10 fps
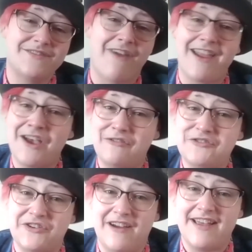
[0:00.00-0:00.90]
drag
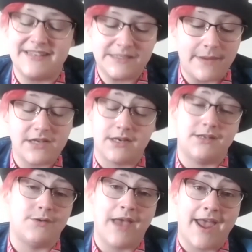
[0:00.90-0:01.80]
culture is,
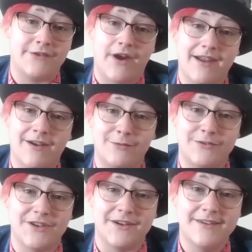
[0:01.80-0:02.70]
especially UK drag
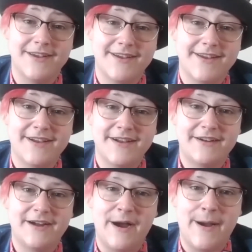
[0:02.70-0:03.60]
culture.
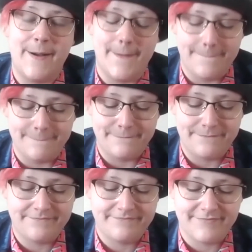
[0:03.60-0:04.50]
To
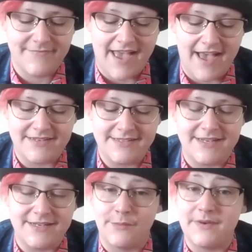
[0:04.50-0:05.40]

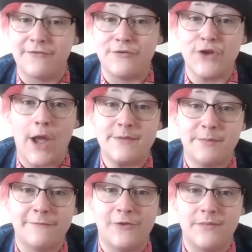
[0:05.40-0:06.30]
see so many different types
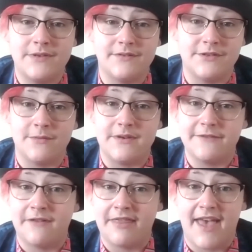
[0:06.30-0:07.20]
of performers do so many
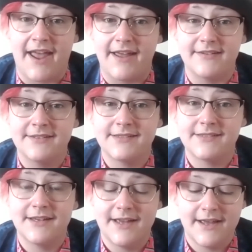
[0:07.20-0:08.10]
different
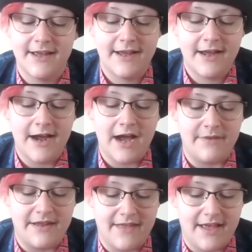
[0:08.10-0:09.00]
things. I
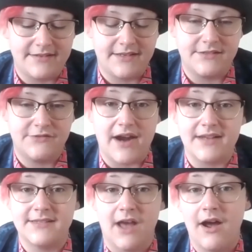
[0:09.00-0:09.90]
mean, there's a
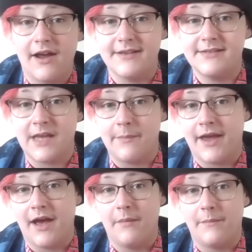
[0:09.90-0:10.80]
drag circus
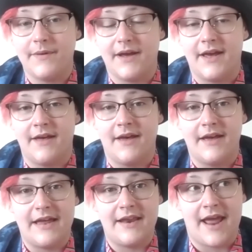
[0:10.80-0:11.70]
coming up
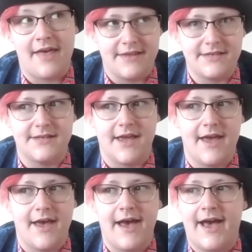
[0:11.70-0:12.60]
this
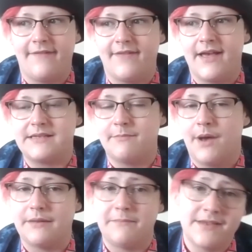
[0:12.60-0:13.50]
year, and there's
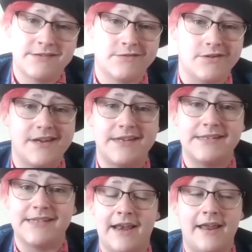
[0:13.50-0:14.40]
murder
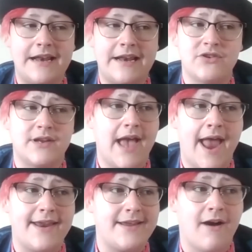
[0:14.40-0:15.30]
mysteries, like literally
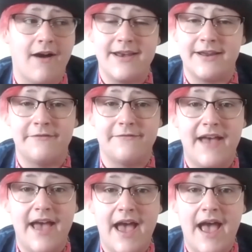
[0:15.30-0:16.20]
any kind of
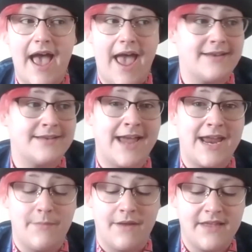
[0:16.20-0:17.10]

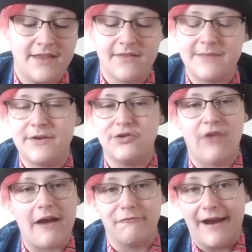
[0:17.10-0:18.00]
entertainment. There's been
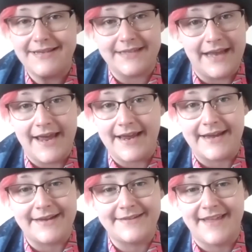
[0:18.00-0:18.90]
drag
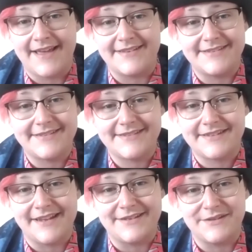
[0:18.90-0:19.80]
wrestling. There's
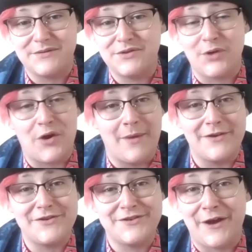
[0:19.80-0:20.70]
so
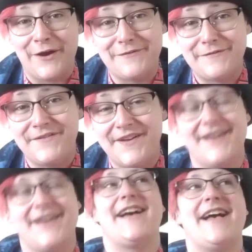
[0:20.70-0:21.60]
much stuff
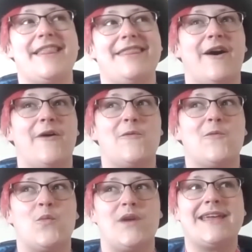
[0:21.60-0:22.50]
that
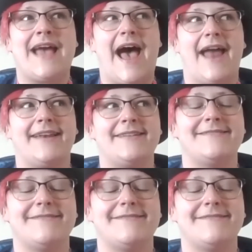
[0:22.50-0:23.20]
we can